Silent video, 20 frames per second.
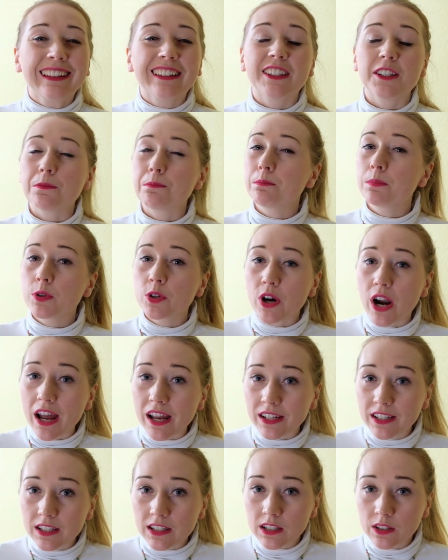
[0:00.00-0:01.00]
the
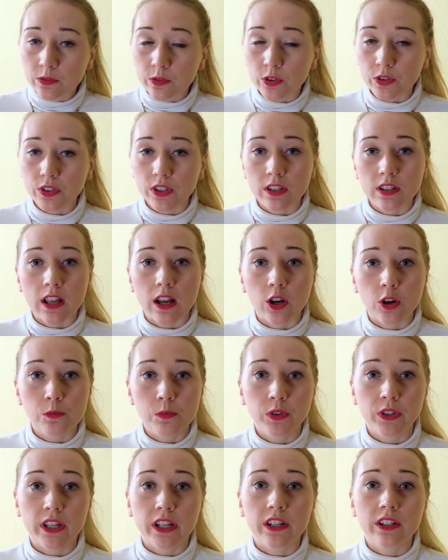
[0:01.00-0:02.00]
price for this
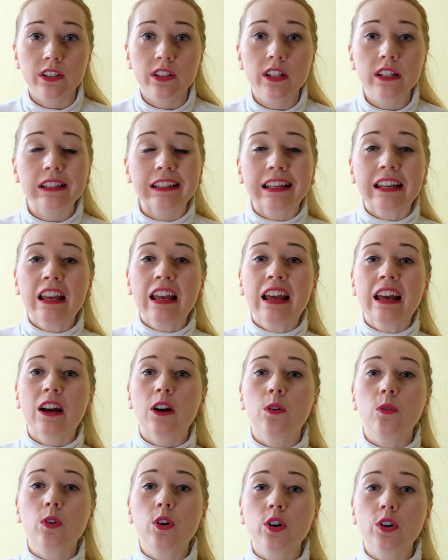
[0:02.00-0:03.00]
accommodation
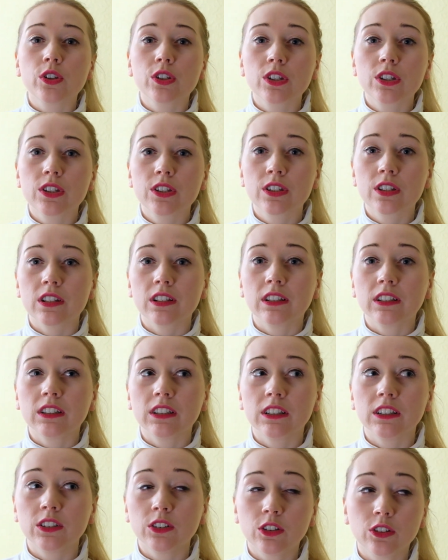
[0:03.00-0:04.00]
was
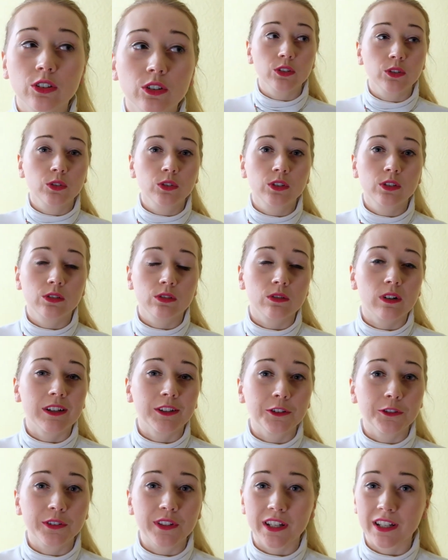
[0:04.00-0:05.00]
not
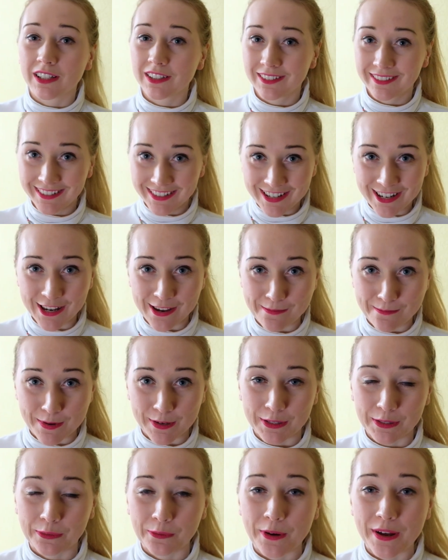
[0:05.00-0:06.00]
one of the
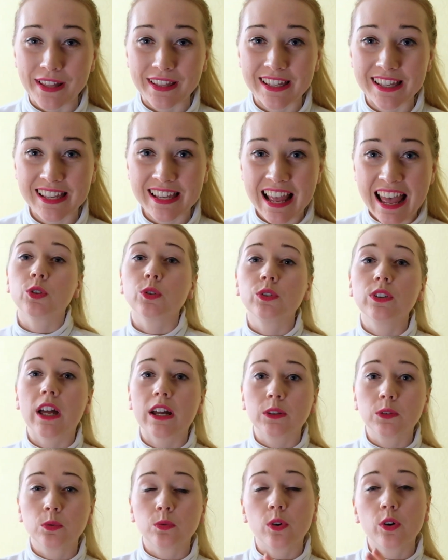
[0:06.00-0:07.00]
cheapest ones. So
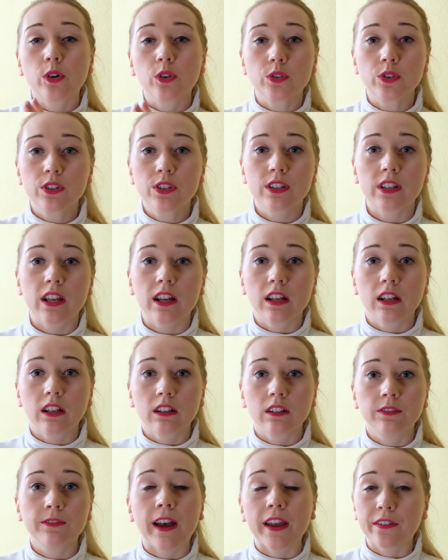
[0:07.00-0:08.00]
that was
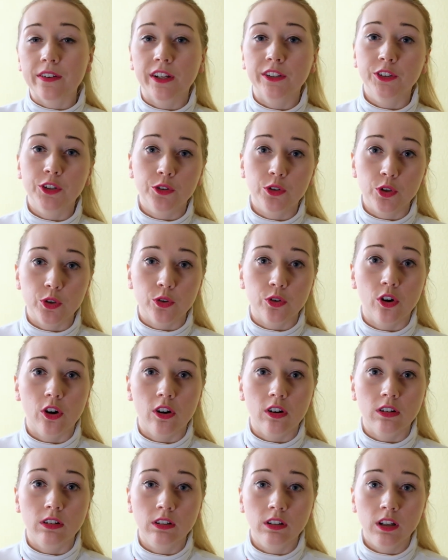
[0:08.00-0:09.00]
500
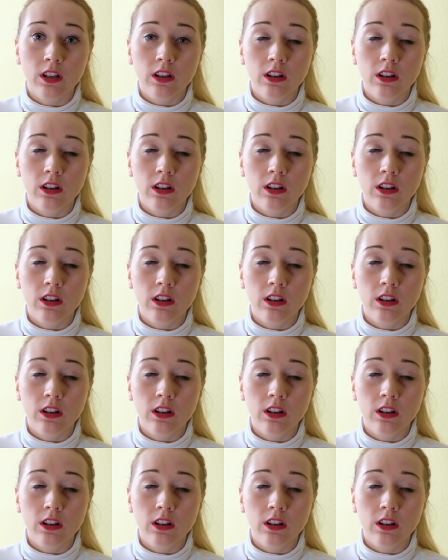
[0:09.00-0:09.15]
euro